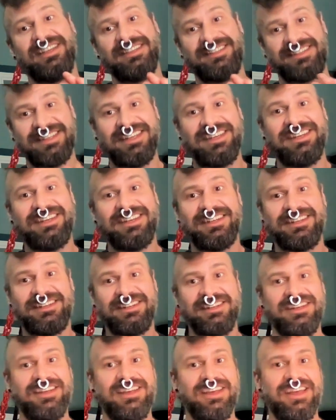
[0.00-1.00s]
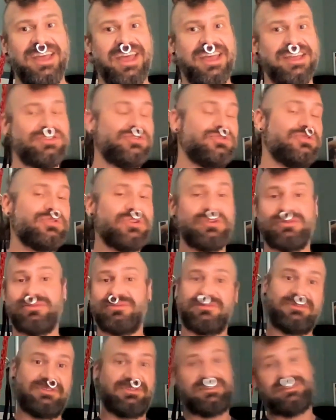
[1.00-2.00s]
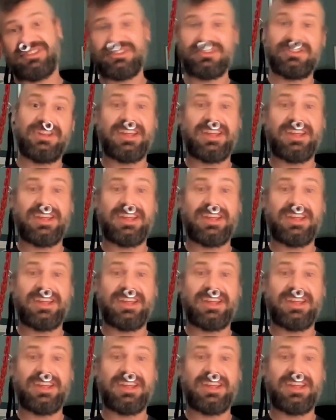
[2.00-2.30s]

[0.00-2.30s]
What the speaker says: it's in, and you're